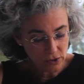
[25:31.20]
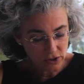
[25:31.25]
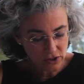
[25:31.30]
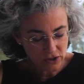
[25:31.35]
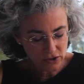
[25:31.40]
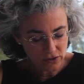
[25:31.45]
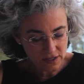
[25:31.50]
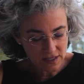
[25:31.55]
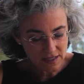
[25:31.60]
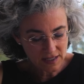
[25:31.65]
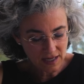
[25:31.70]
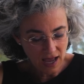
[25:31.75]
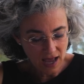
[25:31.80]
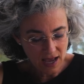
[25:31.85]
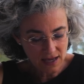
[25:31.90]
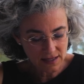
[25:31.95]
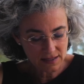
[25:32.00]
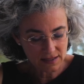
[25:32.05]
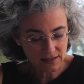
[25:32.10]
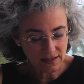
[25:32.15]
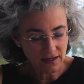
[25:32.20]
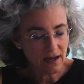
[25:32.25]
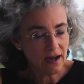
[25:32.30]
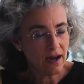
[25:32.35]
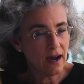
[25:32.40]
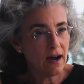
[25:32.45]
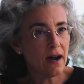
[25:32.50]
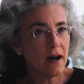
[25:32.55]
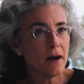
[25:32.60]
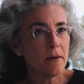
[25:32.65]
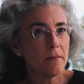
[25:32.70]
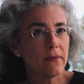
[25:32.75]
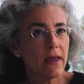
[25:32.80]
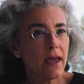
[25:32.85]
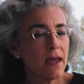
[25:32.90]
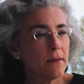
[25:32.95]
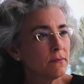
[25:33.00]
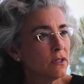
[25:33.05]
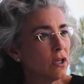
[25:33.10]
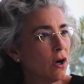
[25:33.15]
you discuss
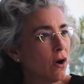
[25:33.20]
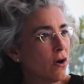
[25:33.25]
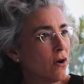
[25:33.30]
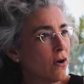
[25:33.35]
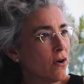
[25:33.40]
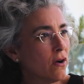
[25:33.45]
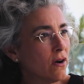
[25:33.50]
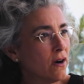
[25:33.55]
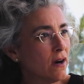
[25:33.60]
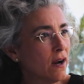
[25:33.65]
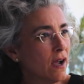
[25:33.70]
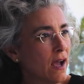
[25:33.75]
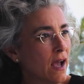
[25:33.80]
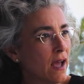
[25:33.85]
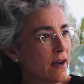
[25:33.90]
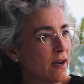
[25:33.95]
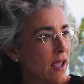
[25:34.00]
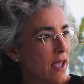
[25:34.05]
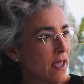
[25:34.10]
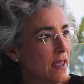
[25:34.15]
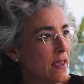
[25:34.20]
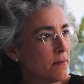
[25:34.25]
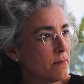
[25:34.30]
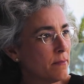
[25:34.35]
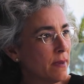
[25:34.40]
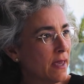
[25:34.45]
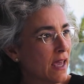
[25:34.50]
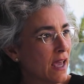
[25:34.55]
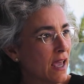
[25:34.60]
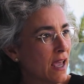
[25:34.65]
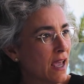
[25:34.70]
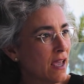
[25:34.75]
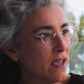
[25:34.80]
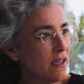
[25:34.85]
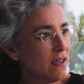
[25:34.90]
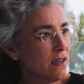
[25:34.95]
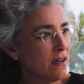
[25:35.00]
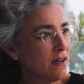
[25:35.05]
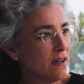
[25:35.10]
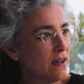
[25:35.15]
mTOR and AMPK
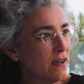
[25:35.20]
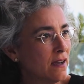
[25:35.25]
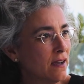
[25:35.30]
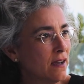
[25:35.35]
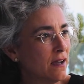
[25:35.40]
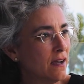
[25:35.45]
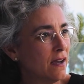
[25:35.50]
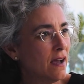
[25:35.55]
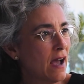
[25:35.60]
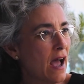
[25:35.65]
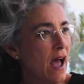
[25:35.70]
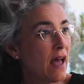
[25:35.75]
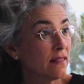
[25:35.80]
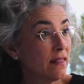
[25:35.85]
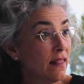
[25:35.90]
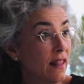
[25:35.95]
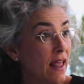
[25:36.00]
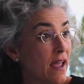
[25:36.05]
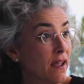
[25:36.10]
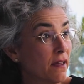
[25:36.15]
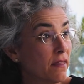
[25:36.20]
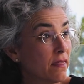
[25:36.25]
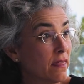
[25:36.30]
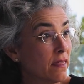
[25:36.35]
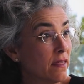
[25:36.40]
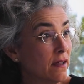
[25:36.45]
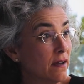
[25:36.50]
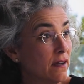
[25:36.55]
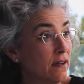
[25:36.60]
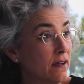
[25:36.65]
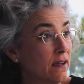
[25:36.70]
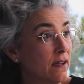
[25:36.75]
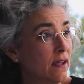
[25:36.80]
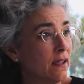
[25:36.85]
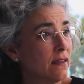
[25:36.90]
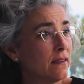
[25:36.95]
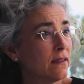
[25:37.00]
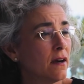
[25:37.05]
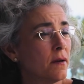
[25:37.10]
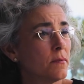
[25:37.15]
at length in
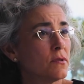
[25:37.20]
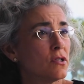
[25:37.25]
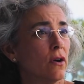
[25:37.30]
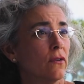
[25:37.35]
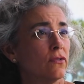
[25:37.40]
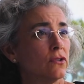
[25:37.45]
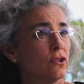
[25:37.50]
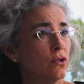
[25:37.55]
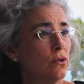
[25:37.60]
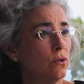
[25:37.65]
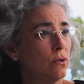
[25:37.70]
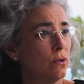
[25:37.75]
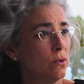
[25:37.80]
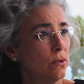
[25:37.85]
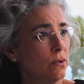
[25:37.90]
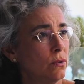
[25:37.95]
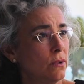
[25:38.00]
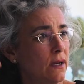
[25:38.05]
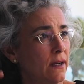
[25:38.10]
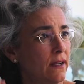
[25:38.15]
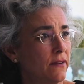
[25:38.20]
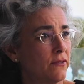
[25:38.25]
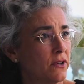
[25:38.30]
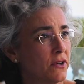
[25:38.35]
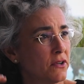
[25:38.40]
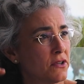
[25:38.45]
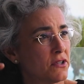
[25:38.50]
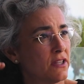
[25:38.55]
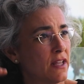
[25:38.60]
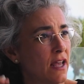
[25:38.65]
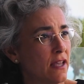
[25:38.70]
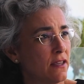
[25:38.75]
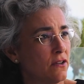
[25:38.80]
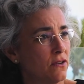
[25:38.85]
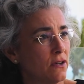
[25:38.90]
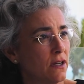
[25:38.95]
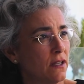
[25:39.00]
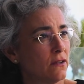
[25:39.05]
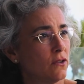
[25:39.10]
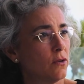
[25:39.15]
terms of two levers that you
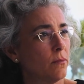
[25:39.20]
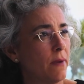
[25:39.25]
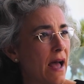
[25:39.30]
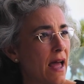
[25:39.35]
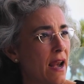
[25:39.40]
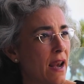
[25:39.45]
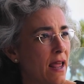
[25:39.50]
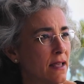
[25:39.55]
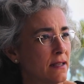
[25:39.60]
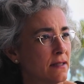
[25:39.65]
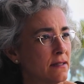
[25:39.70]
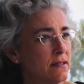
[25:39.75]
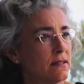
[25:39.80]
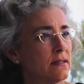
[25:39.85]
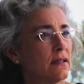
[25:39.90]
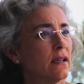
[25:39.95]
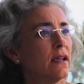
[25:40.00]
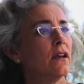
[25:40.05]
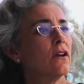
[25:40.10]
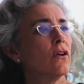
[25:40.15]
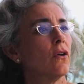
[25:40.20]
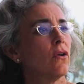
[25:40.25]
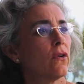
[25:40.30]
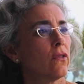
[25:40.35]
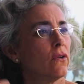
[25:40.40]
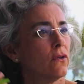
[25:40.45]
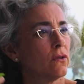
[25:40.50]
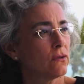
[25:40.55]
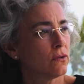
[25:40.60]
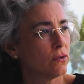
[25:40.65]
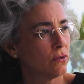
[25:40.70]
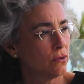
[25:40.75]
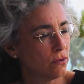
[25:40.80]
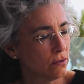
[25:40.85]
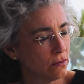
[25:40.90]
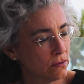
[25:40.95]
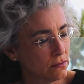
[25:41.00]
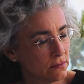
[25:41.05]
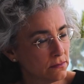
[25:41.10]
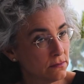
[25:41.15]
need to balance in order
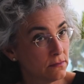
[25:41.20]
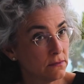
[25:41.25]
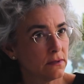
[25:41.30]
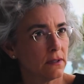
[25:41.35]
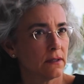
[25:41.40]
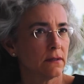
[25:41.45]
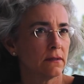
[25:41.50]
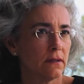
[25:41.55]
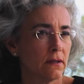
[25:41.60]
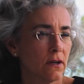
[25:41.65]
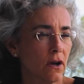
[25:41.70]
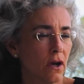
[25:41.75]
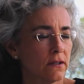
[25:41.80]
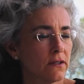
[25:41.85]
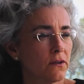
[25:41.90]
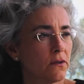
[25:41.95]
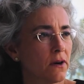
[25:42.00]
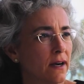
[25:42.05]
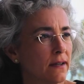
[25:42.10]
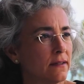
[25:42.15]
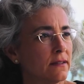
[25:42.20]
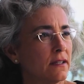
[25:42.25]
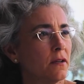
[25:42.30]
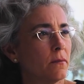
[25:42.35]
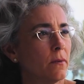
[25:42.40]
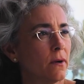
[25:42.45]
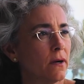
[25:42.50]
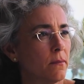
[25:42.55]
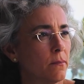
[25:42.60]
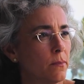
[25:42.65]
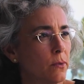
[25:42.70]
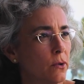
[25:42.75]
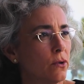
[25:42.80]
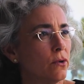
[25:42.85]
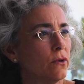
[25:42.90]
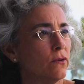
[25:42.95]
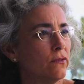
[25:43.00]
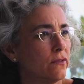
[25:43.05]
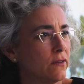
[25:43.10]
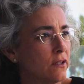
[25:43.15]
to not guarantee but
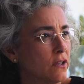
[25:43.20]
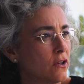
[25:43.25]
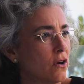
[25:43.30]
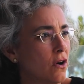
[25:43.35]
improve your